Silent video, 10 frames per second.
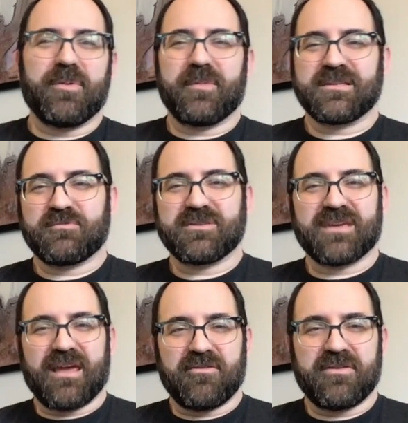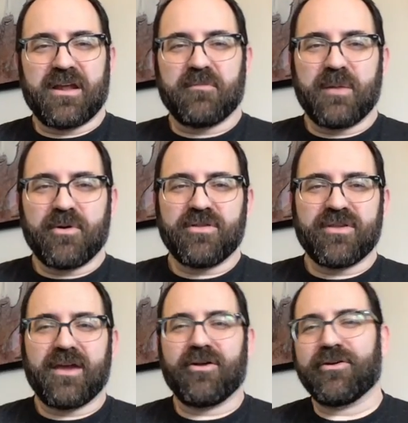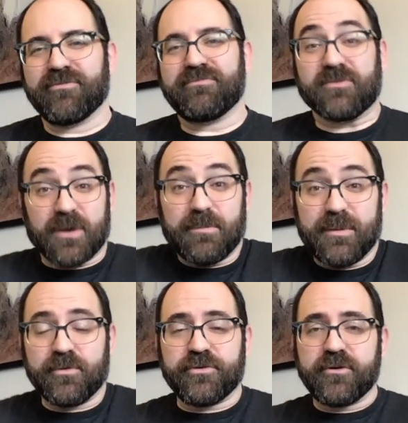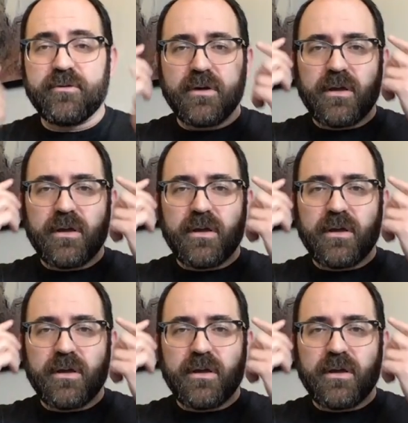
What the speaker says: I'm not supposed to count down to my birthday, although some people do.